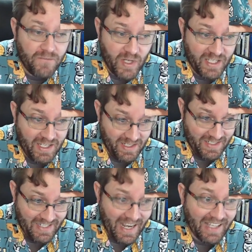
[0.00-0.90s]
fucking
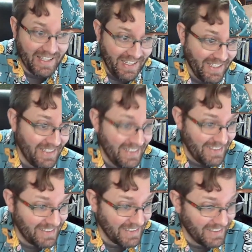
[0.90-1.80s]
daily,
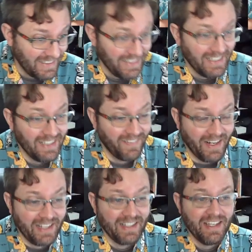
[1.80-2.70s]

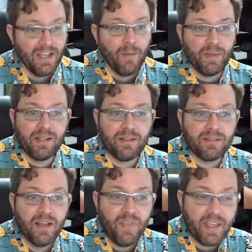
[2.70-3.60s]
right?
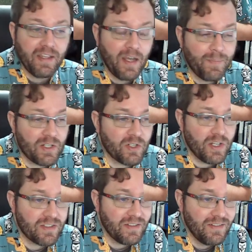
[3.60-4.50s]
Because they cannot be
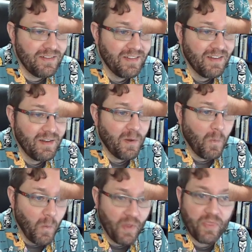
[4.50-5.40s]
trusted
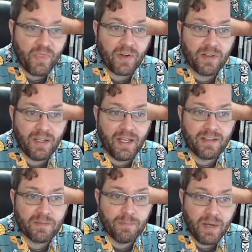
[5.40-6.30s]
with their
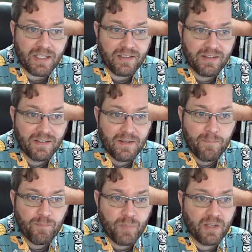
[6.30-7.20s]
clients' money,
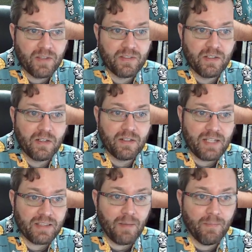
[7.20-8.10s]
because they're going to
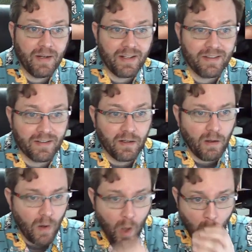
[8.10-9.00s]
take that money and then
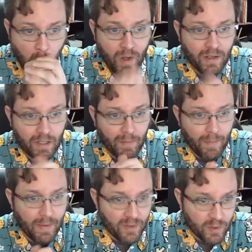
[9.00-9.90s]
go, come on,
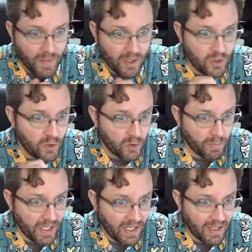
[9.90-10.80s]
baby needs a pair of shoes,
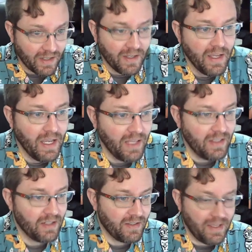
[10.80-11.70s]
bling, and
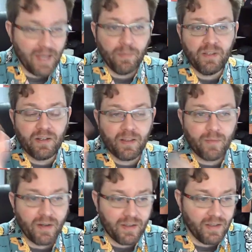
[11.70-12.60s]
then gamble it into the
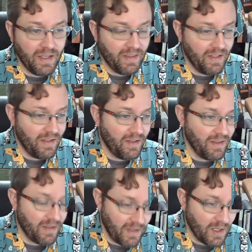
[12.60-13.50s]
market, and then
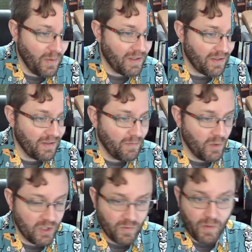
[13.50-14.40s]
they're going to go under,
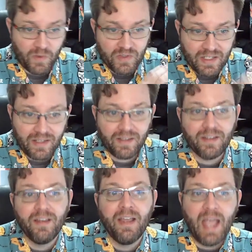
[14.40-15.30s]
which is what we're
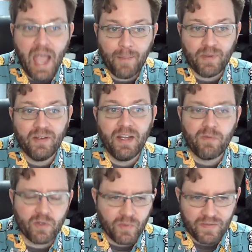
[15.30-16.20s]
seeing happen
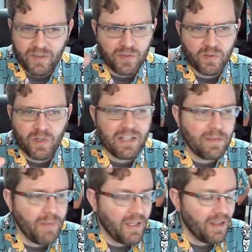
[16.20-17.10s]
everywhere. So we have these
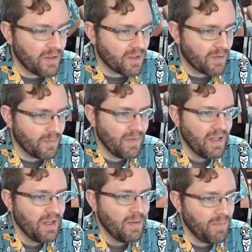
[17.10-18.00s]
crazy bailout term,
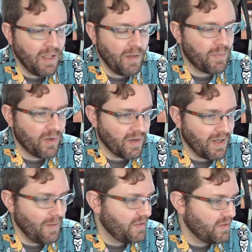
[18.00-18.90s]
bailout
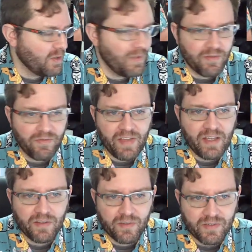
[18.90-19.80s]
programs and too big to
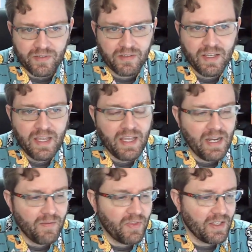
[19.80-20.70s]
fails and
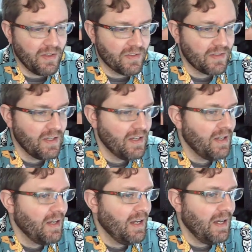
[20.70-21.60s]
everything else.
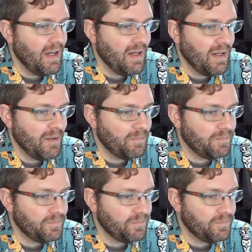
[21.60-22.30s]
So